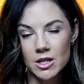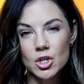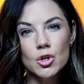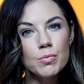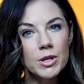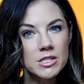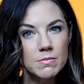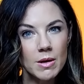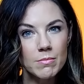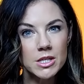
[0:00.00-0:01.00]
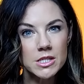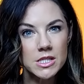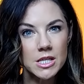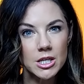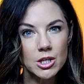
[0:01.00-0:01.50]
The new BRICS
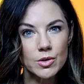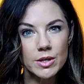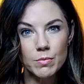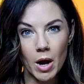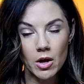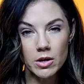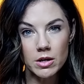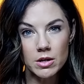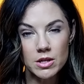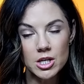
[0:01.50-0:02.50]
members include Iran,